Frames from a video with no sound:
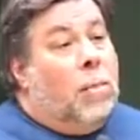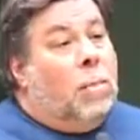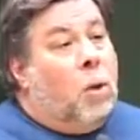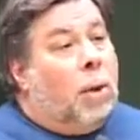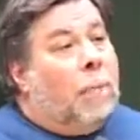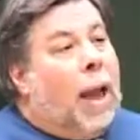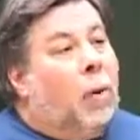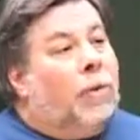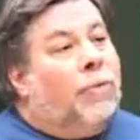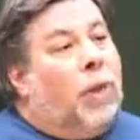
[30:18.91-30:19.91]
more
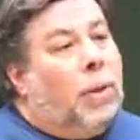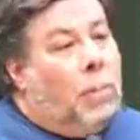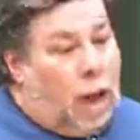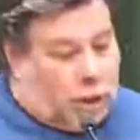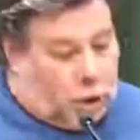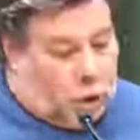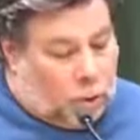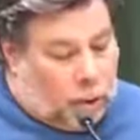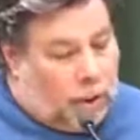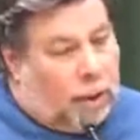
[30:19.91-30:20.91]
powerful and macho
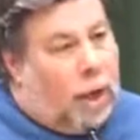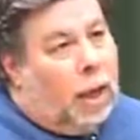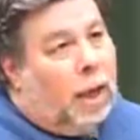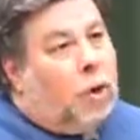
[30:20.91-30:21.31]
than